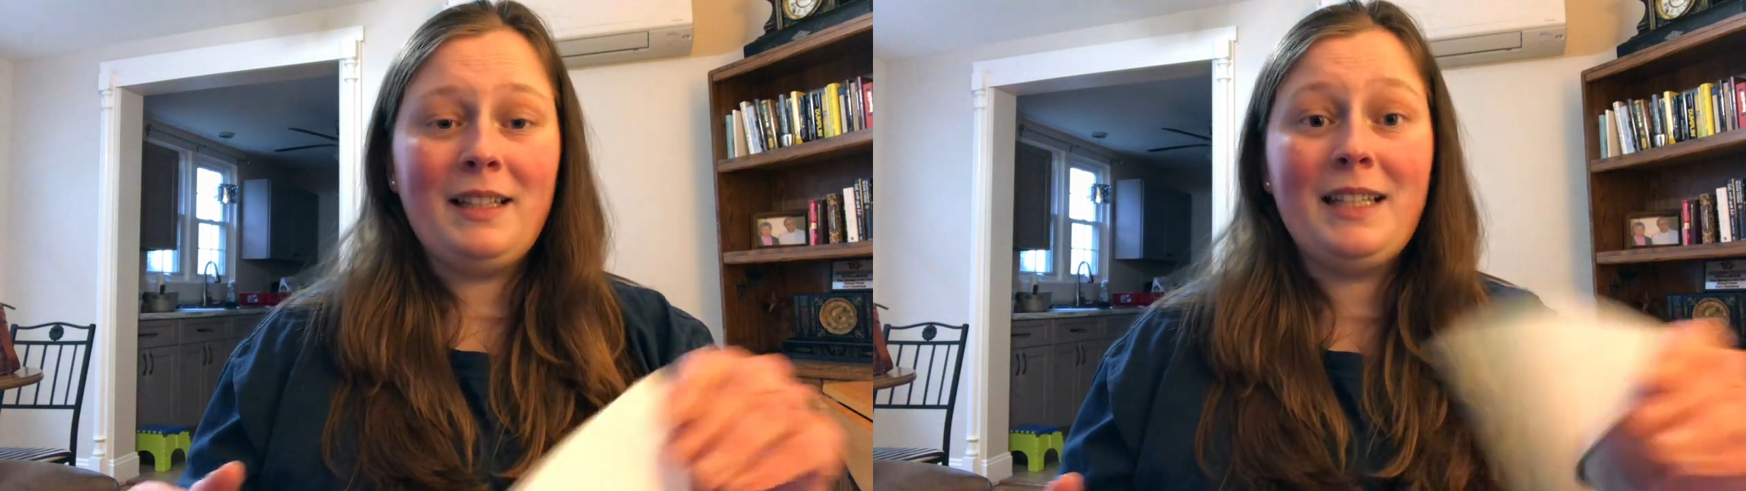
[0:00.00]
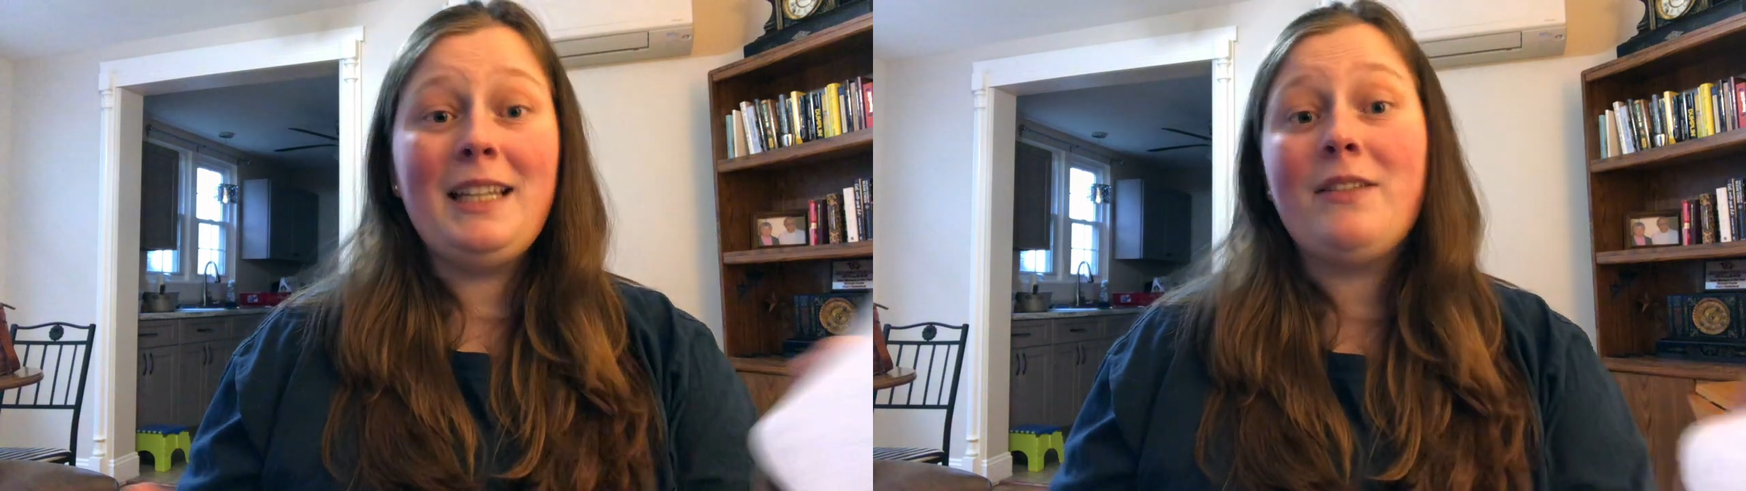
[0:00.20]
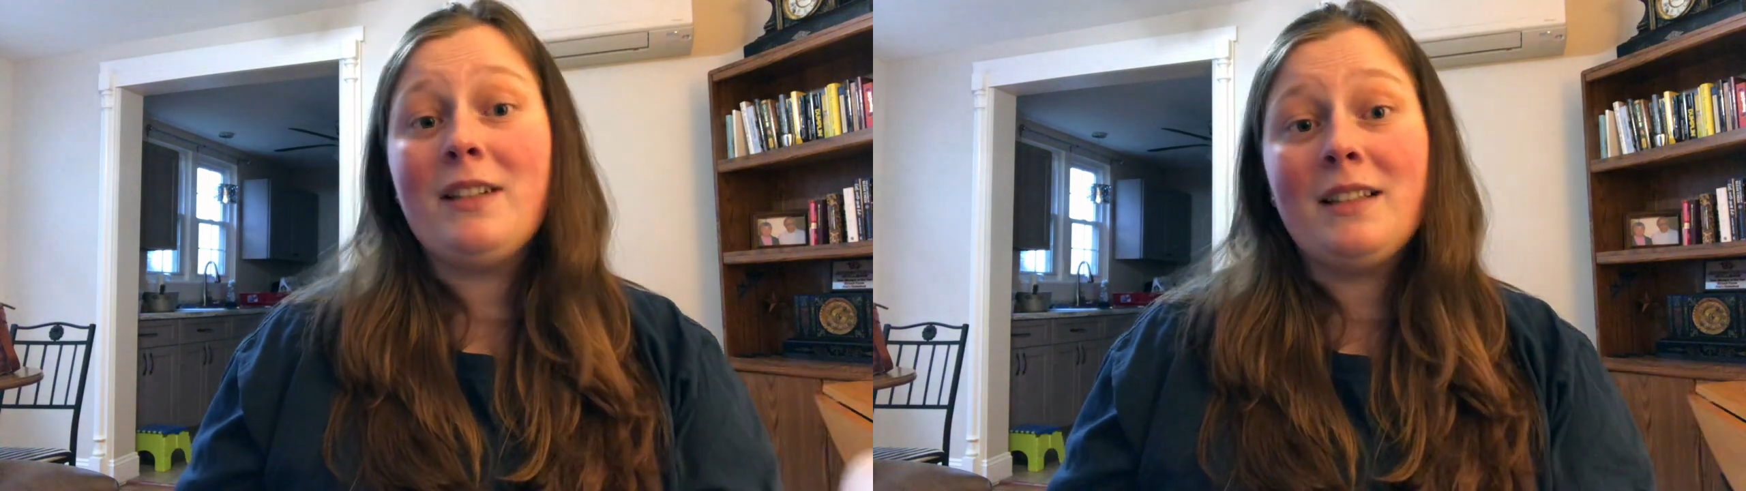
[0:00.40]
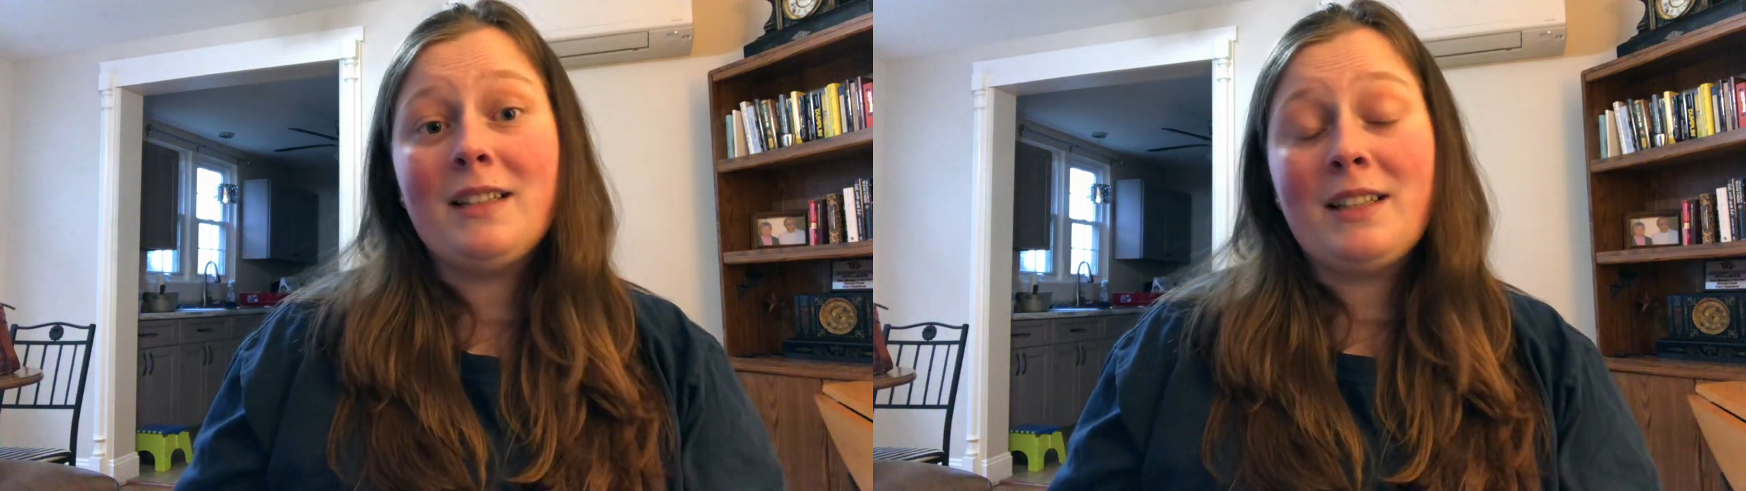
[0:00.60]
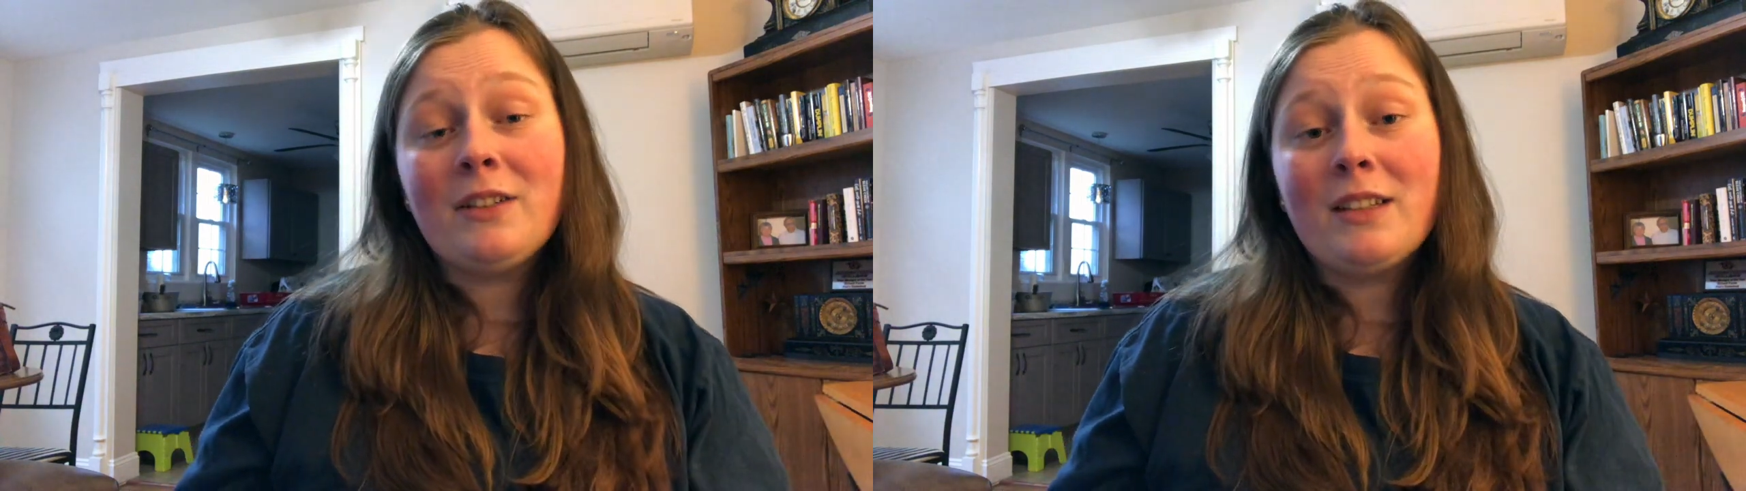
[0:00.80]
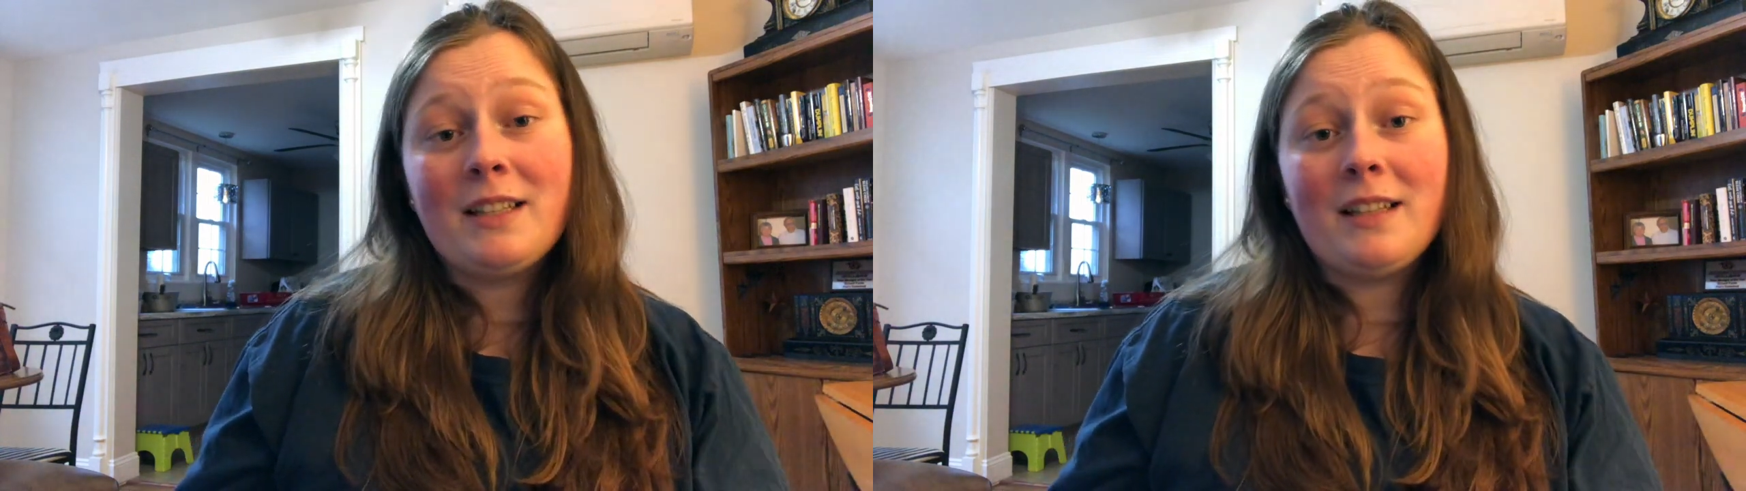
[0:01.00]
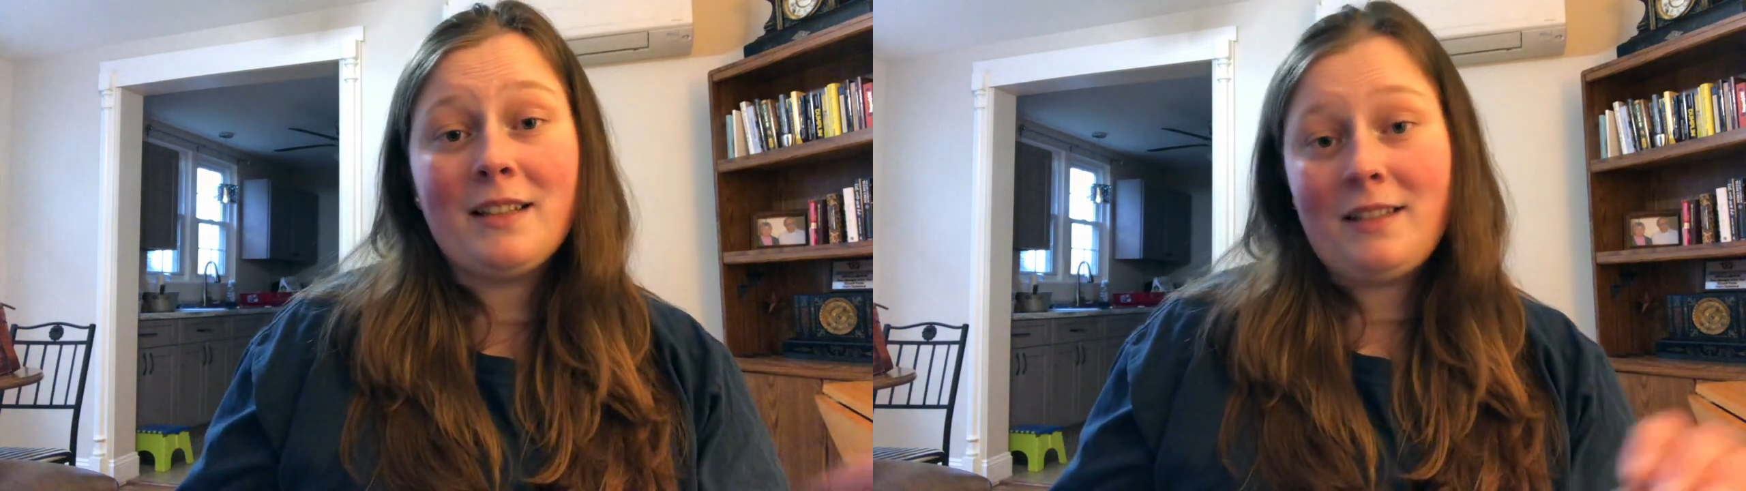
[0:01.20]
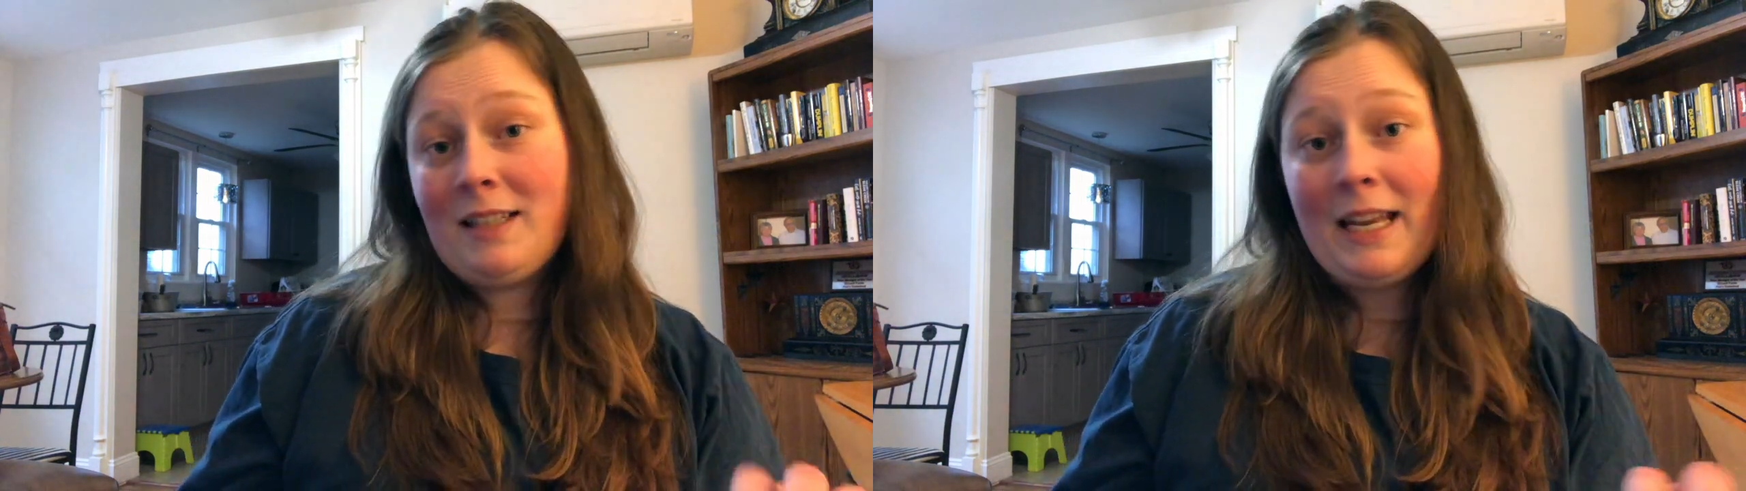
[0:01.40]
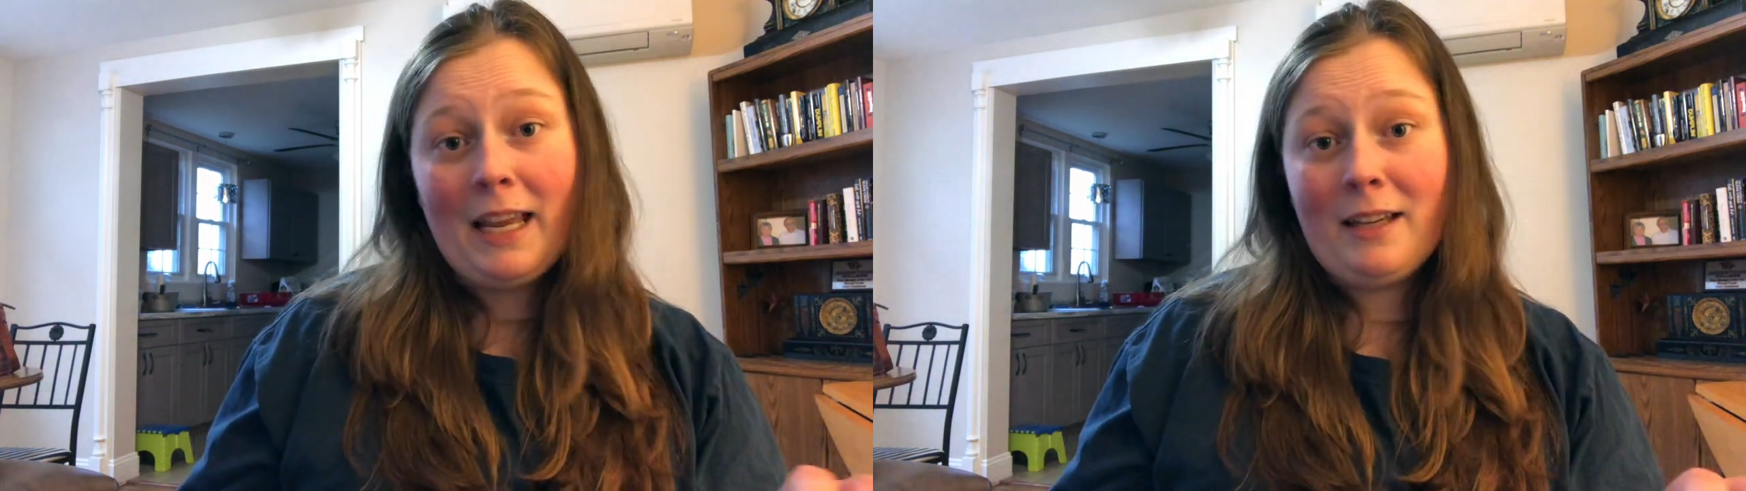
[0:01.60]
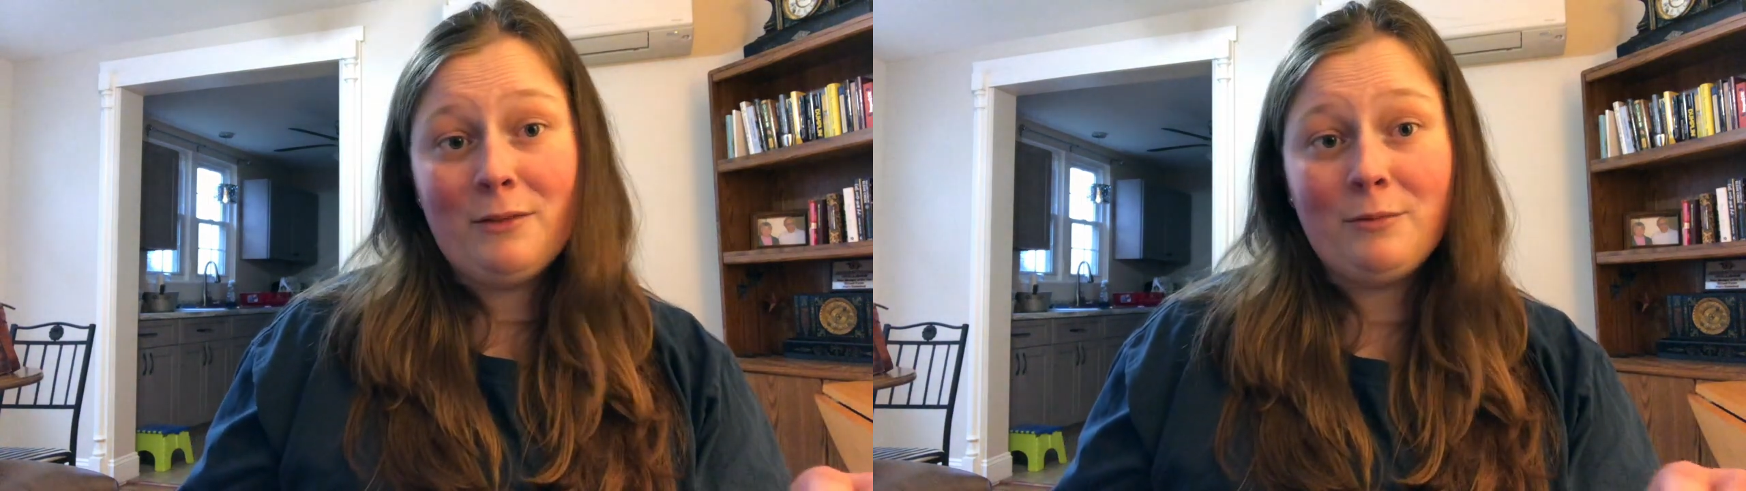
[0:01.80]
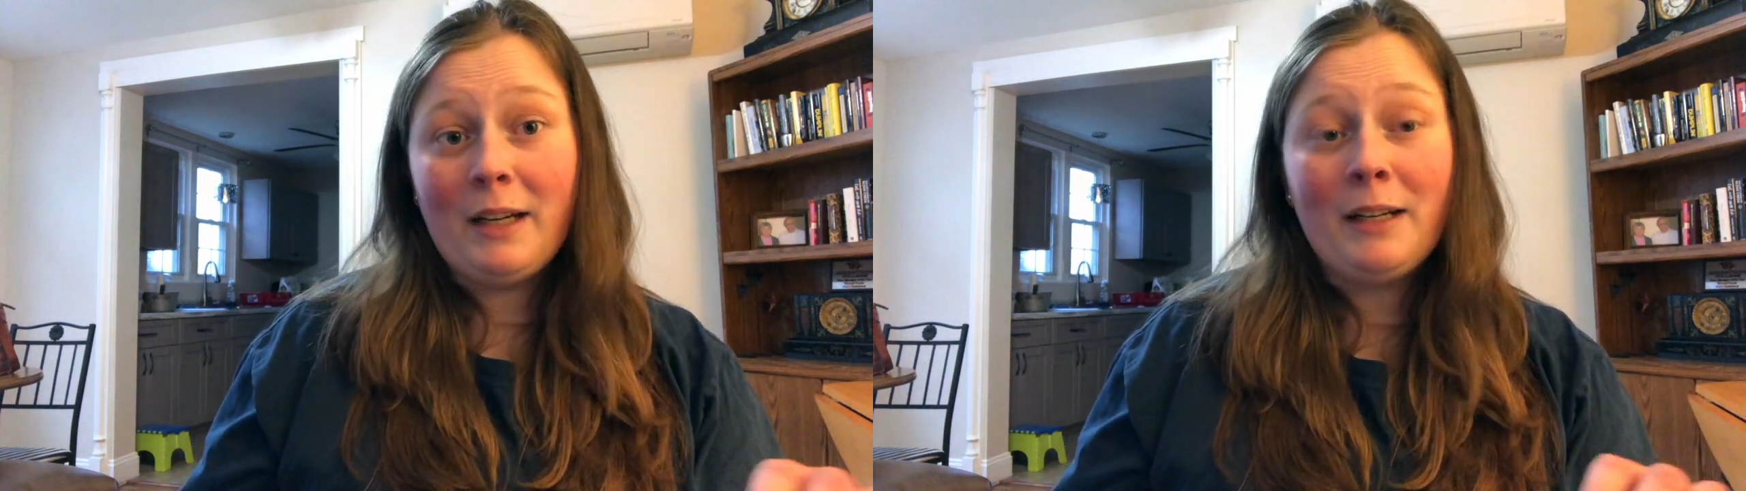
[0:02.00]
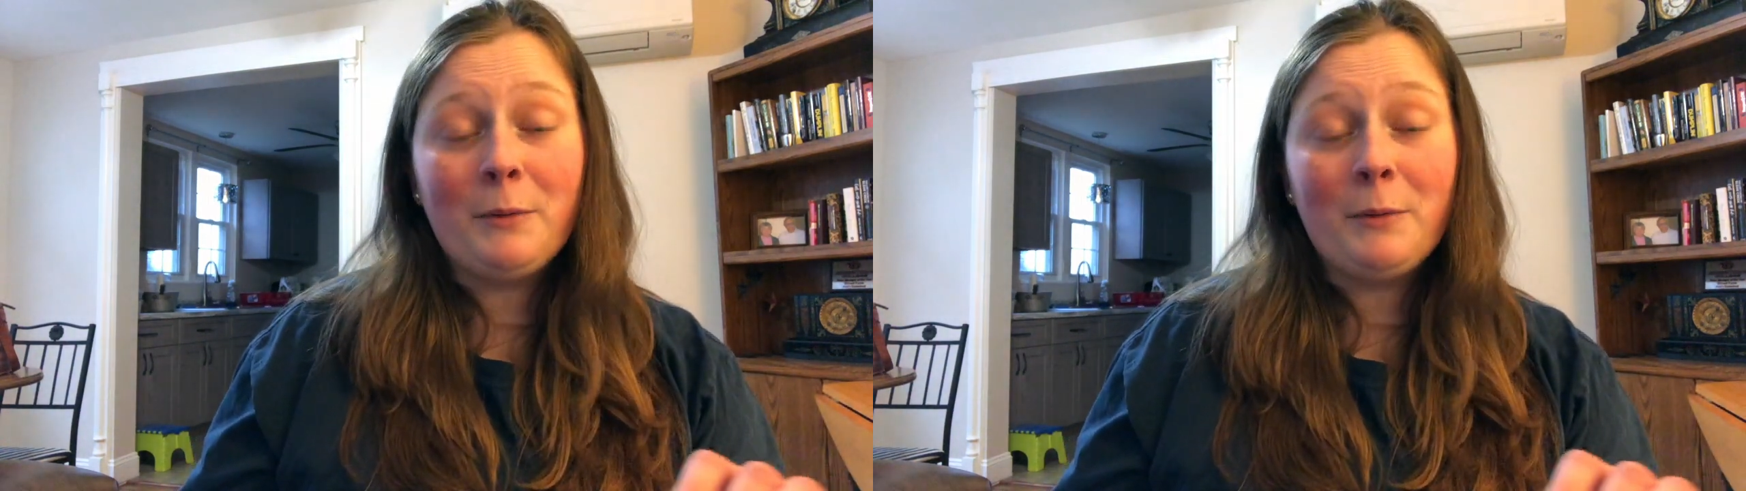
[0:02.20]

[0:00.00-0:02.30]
even still exists today, right?